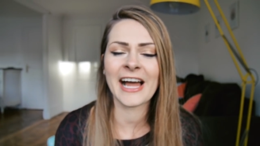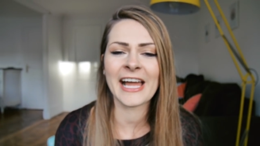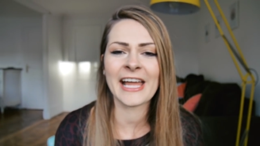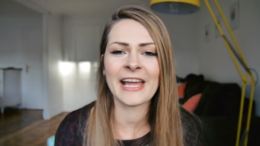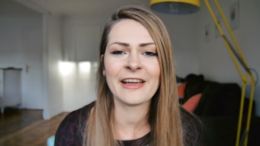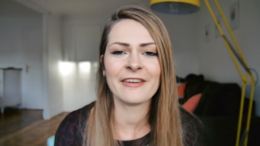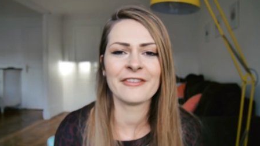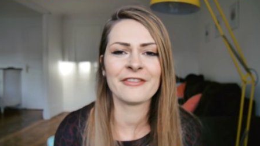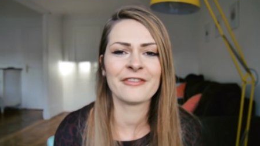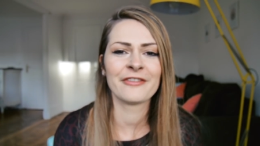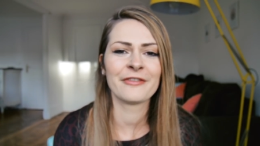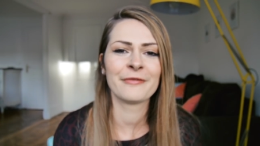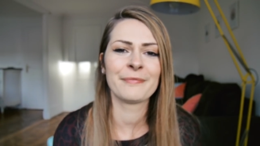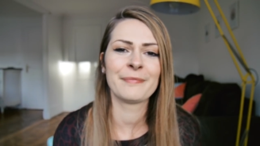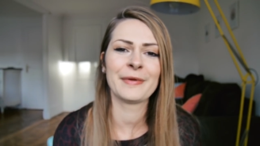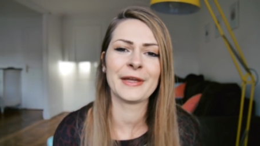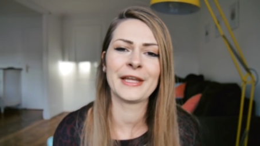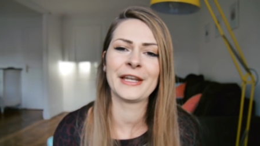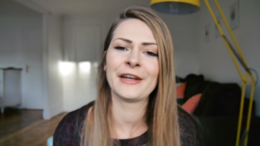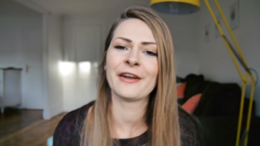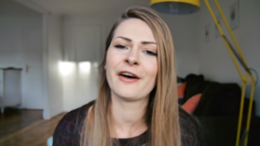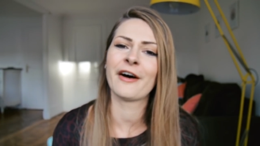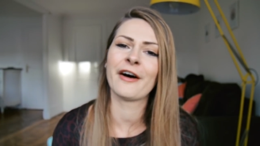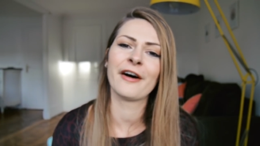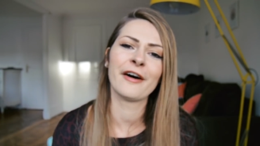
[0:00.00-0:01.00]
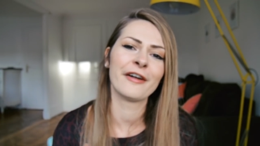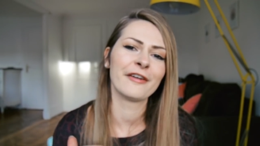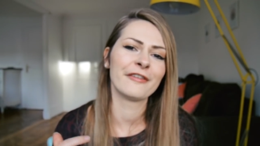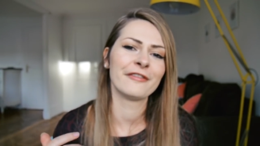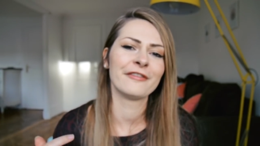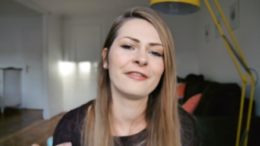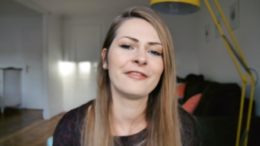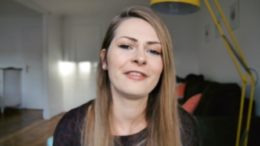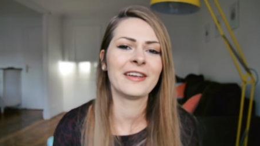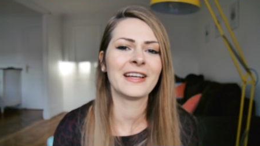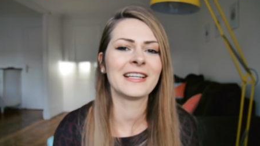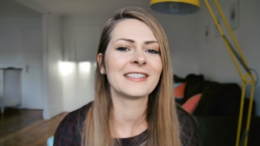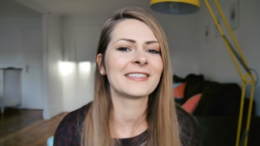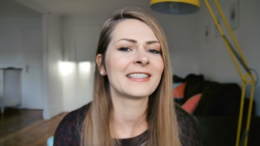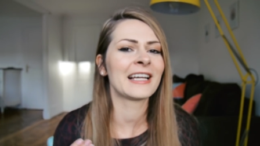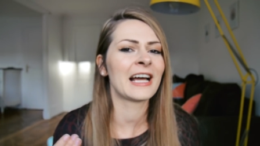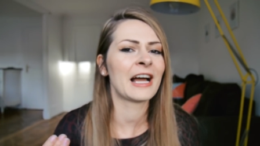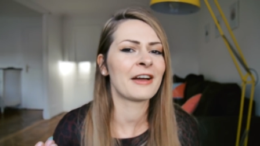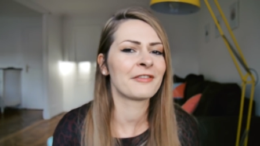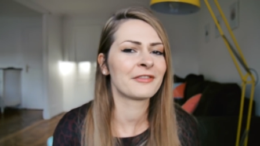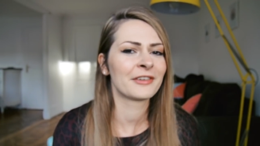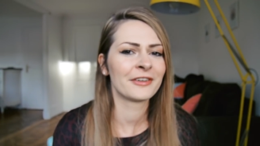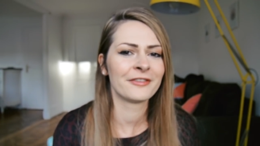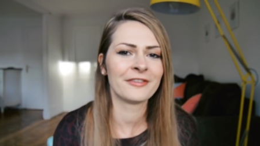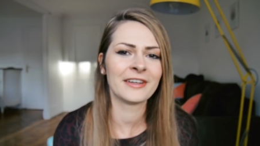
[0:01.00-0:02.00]
I have been on
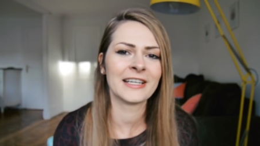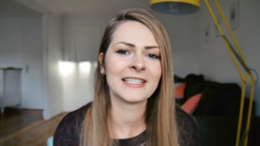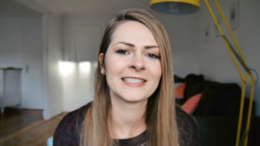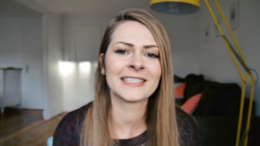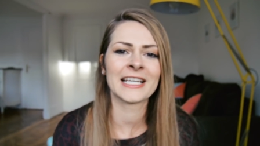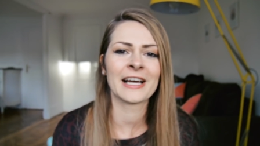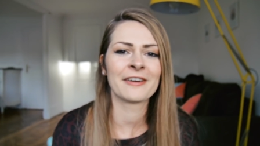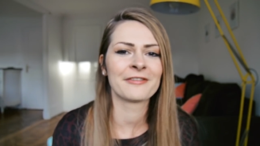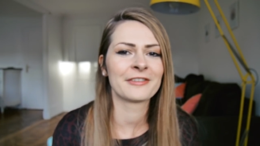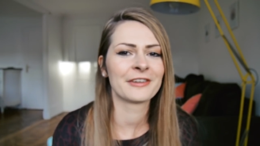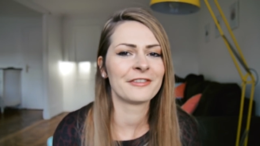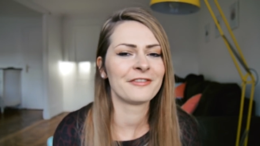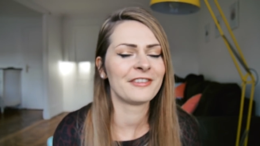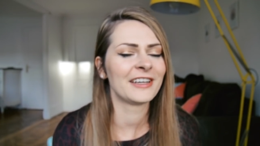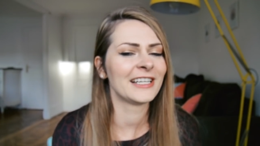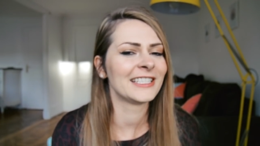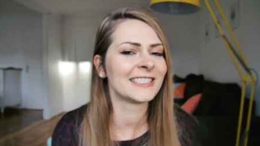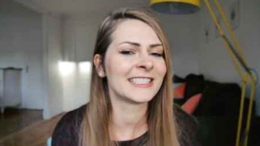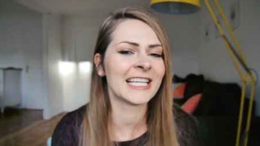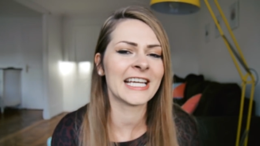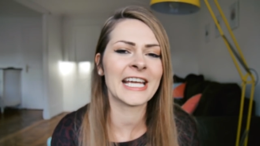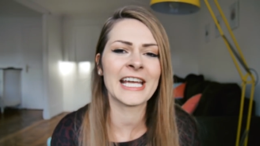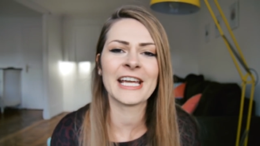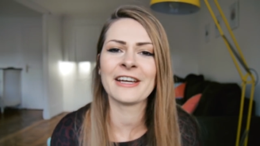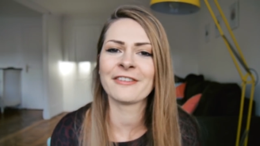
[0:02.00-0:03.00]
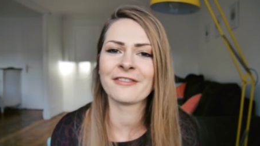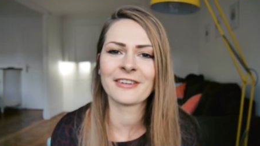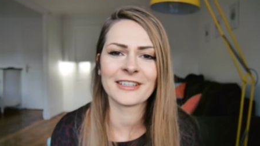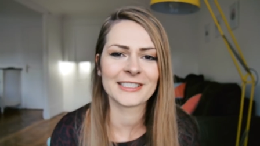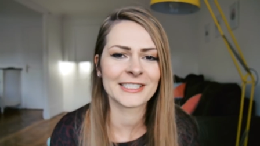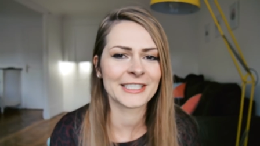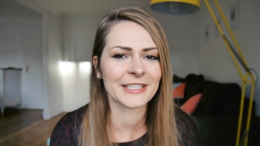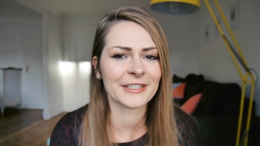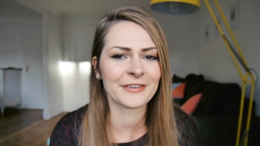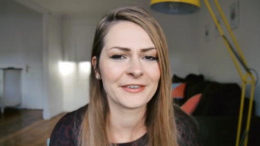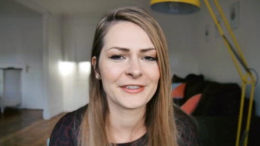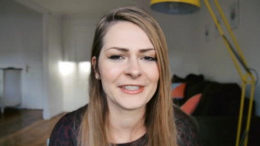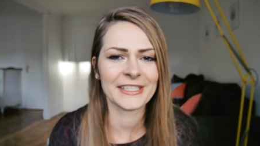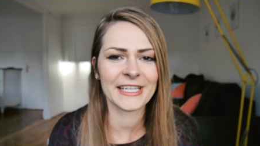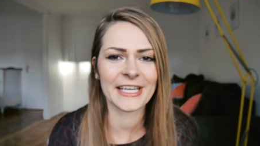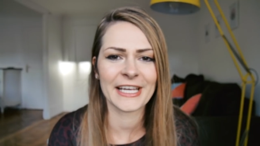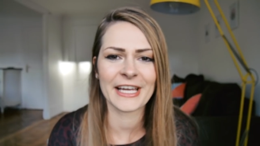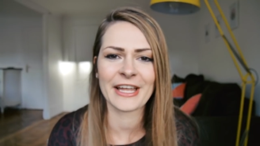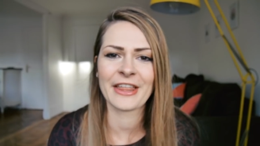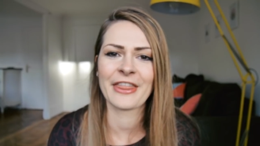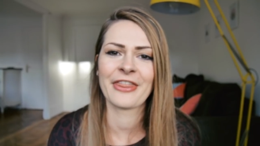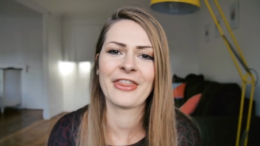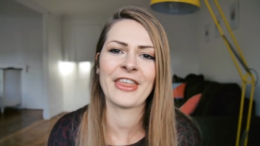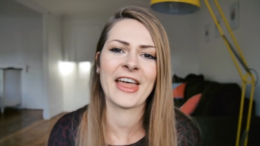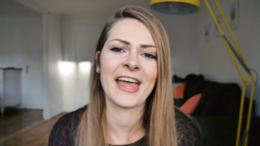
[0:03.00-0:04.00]
visa after visa after visa every single
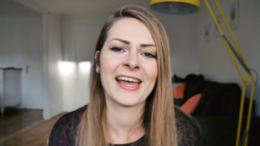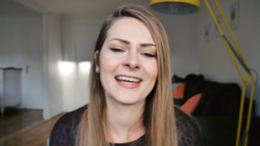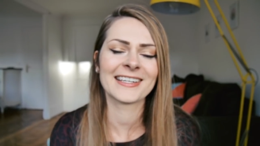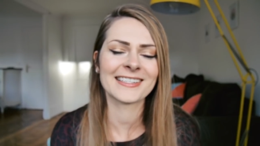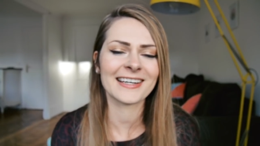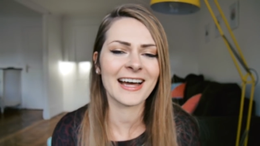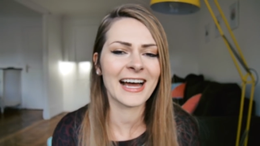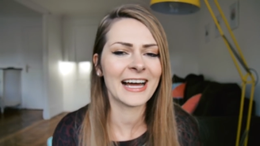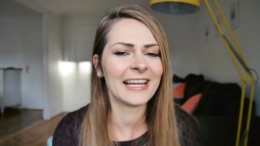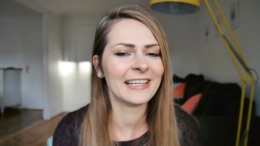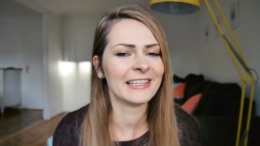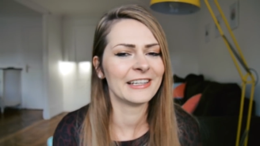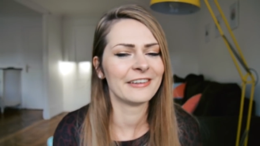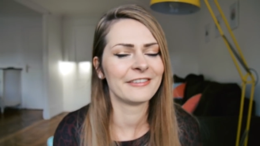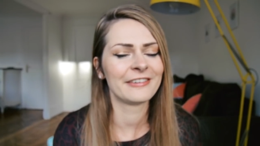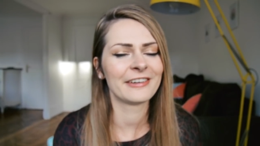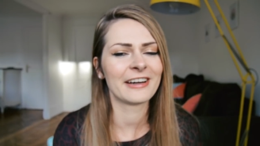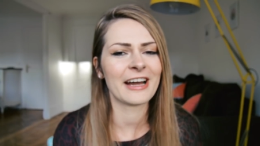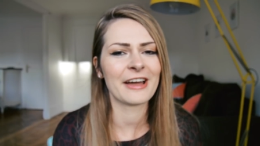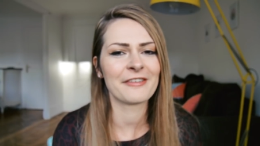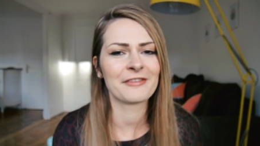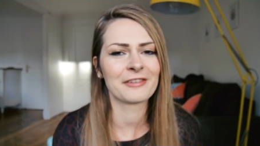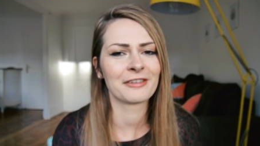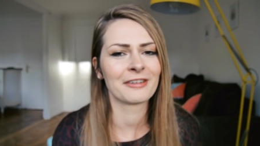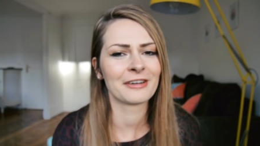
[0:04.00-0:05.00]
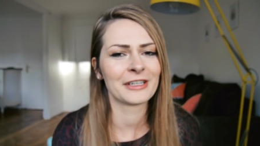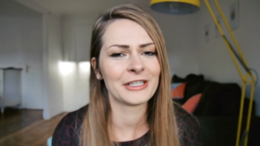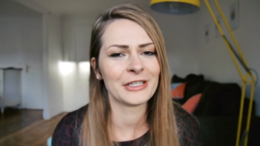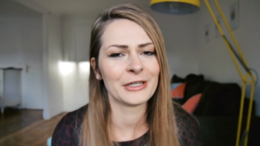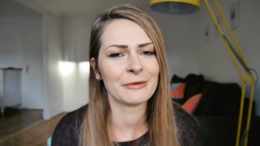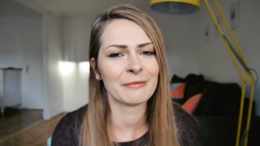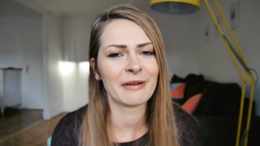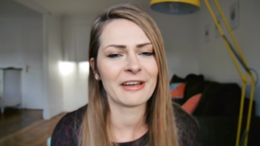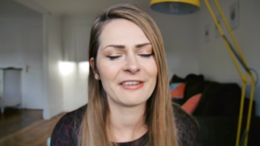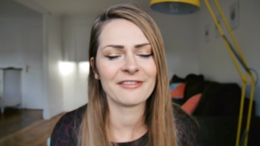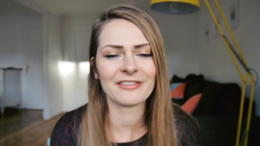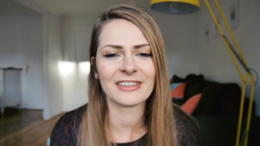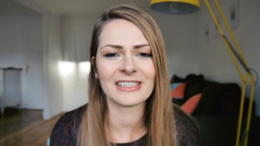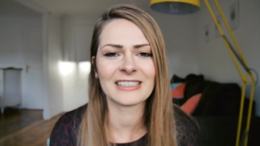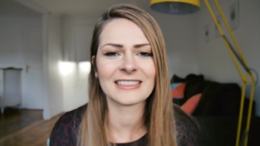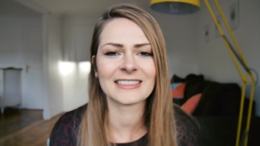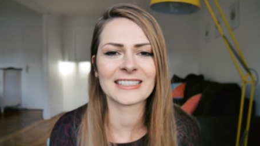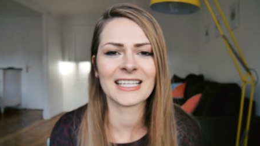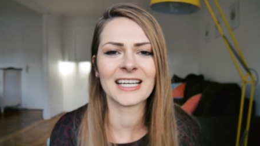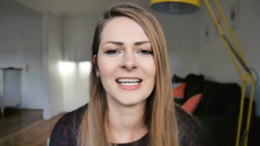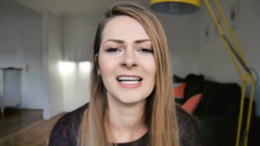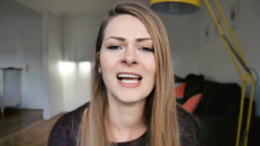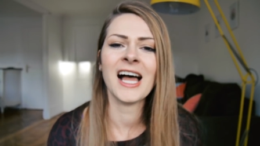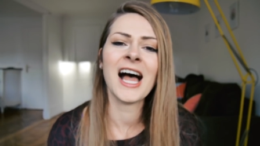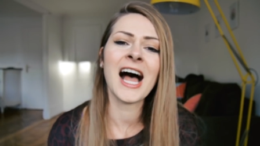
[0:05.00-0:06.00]
year that I live here. I have to renew my
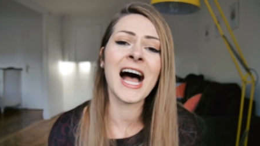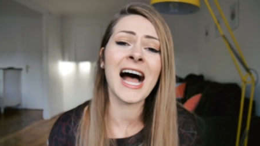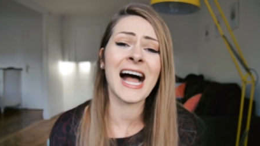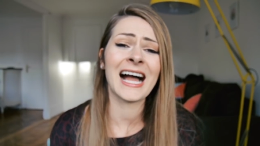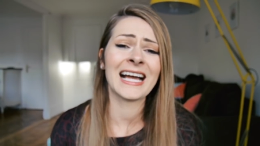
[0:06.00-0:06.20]
visa.